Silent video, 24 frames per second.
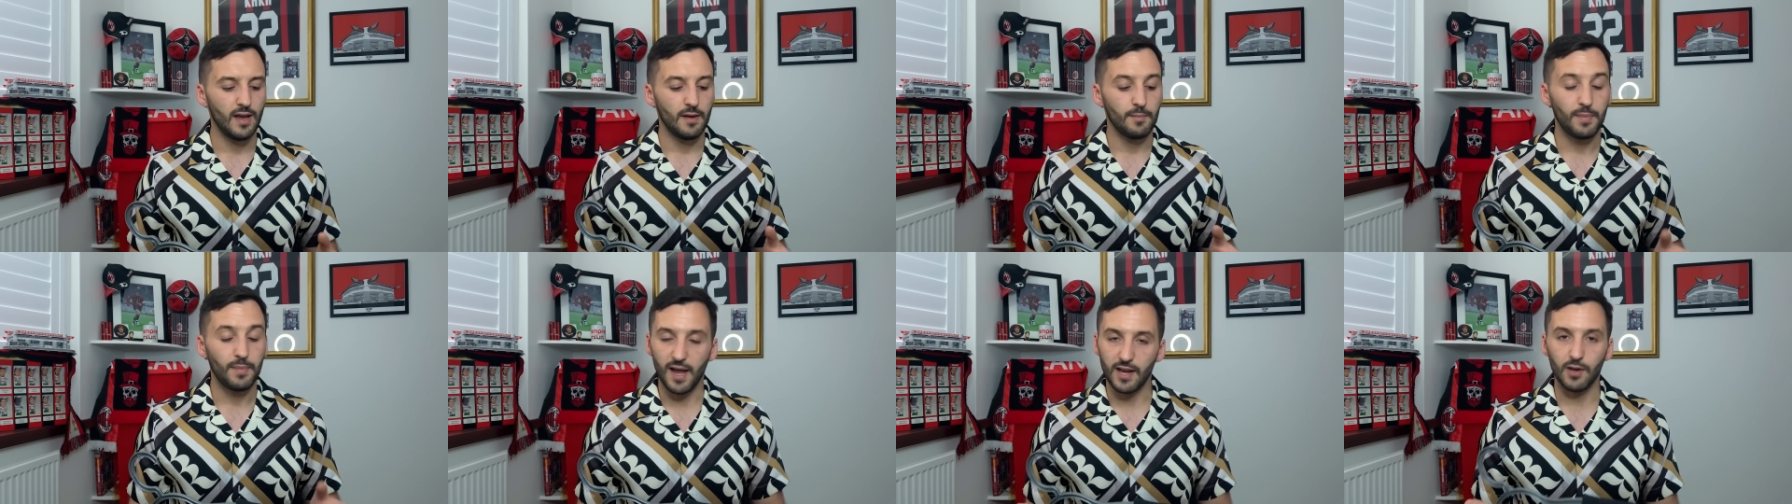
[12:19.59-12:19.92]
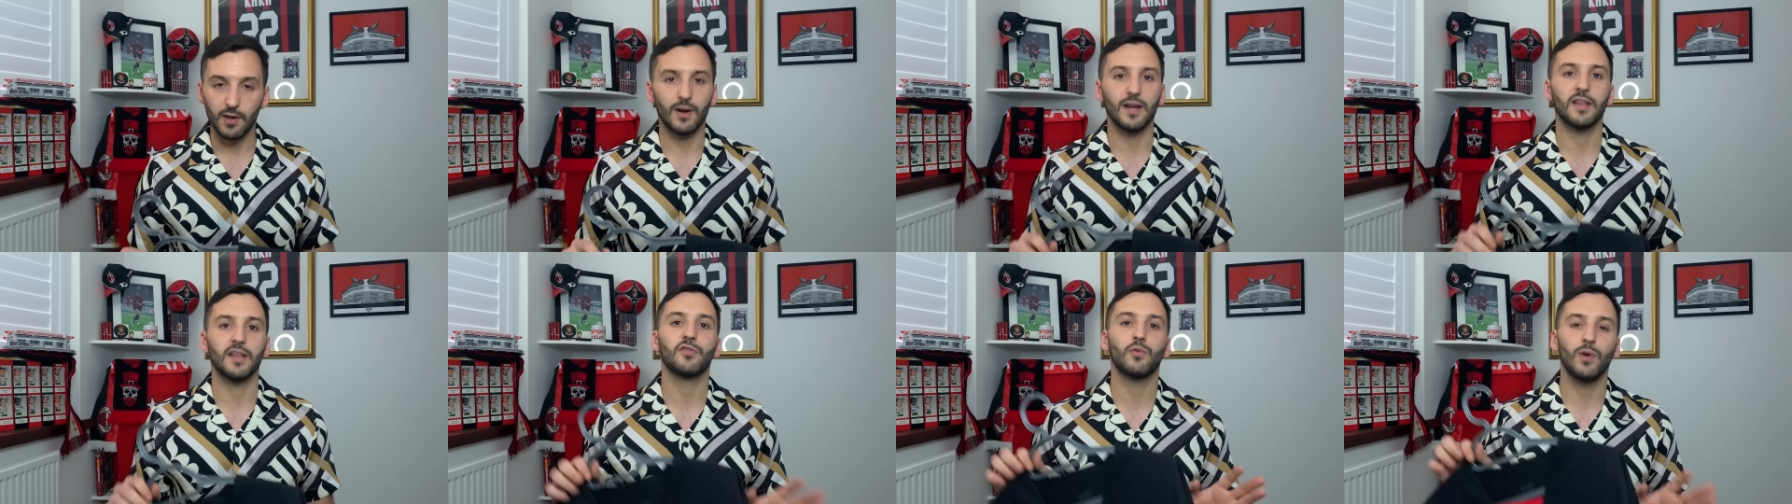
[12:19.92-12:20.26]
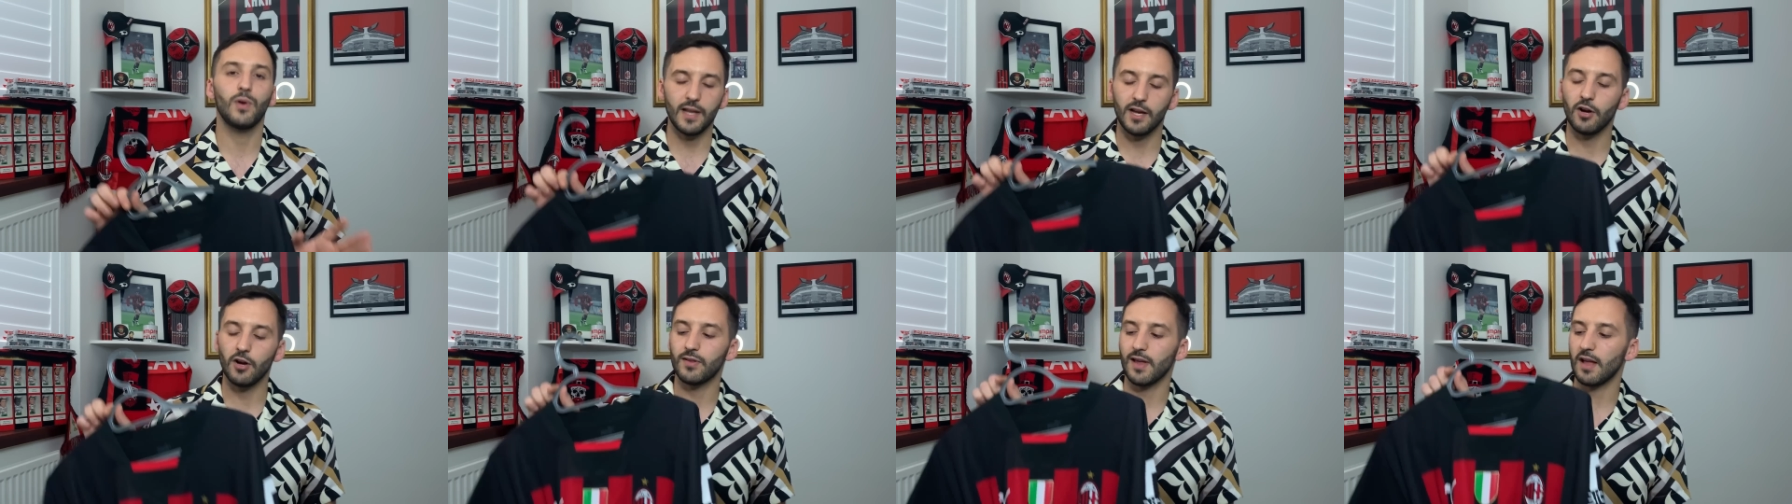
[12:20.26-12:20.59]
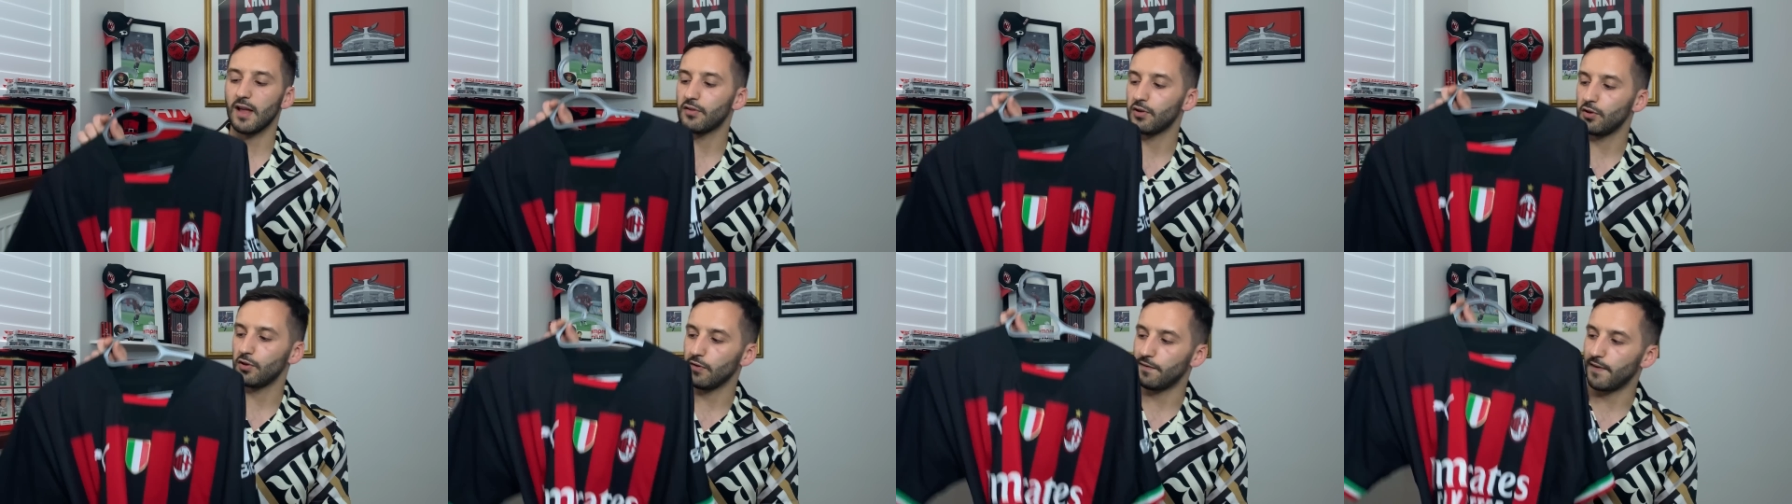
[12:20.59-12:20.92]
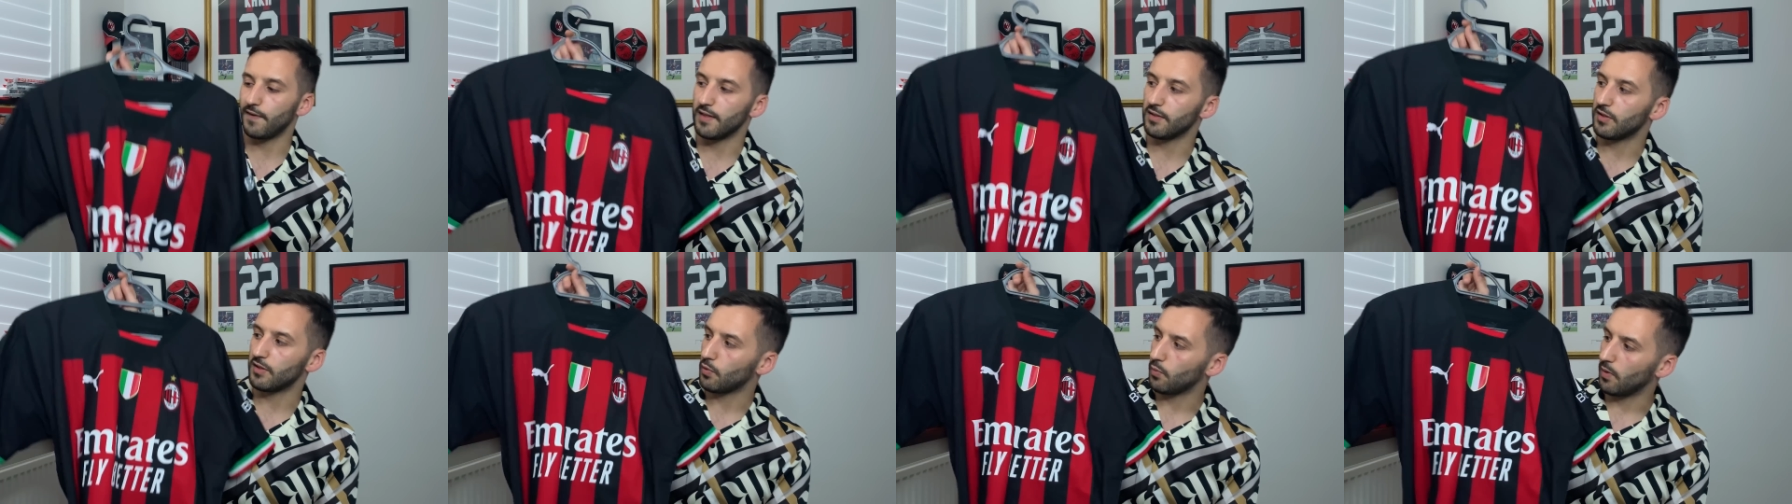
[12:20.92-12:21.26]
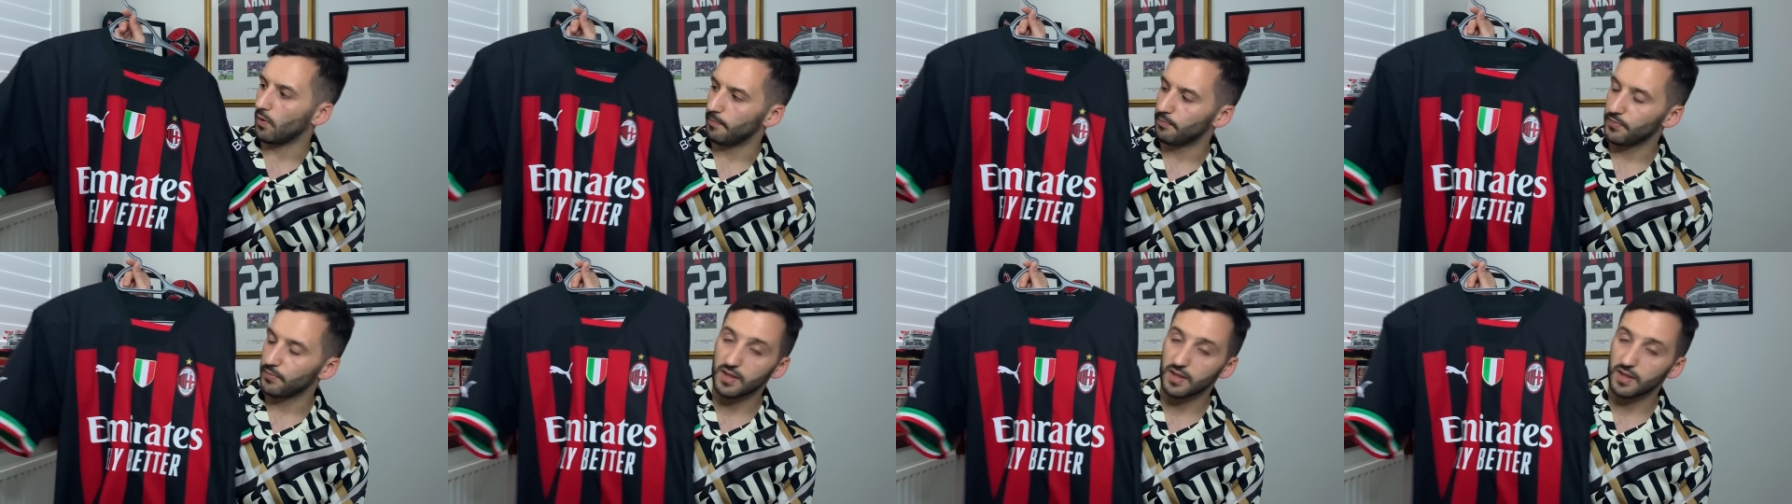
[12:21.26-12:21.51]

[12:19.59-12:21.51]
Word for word: But anyway, let's quickly go down to the authentic one.